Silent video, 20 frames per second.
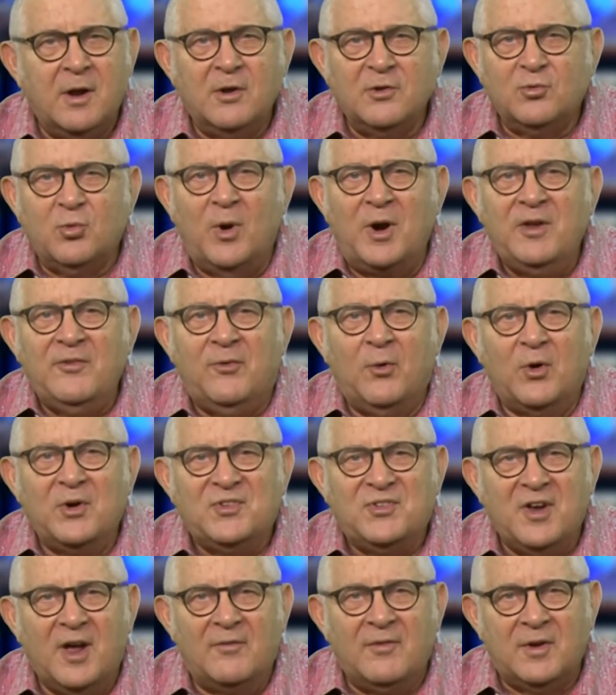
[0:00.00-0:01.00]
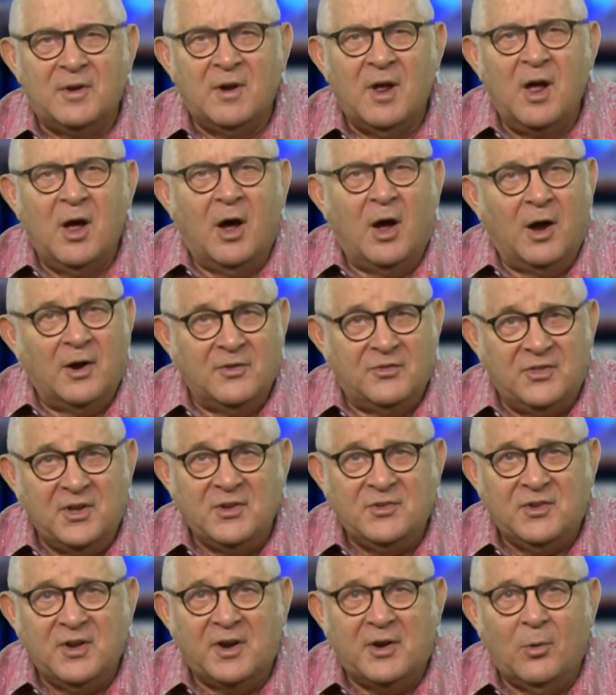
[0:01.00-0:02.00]
twenty-four seven on
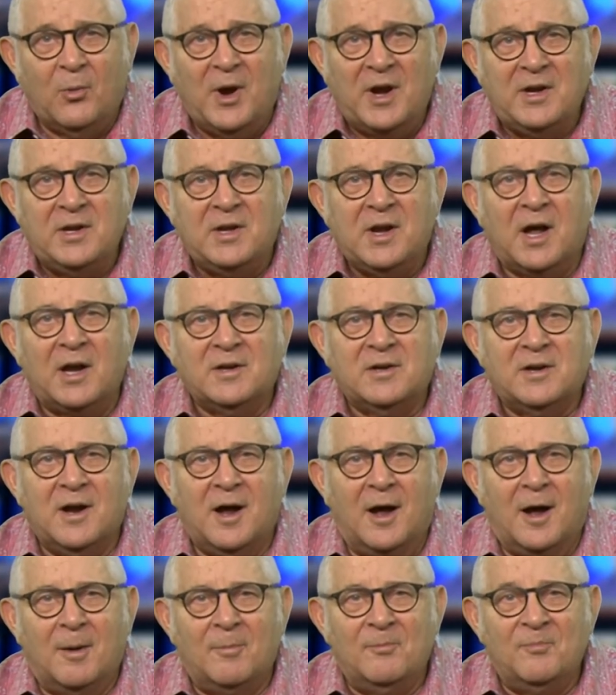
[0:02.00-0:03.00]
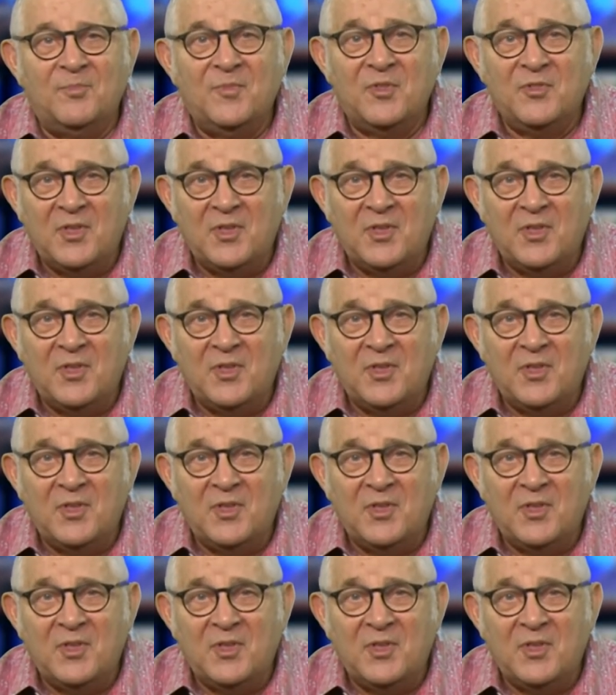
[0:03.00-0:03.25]
think tech hawaii dot com.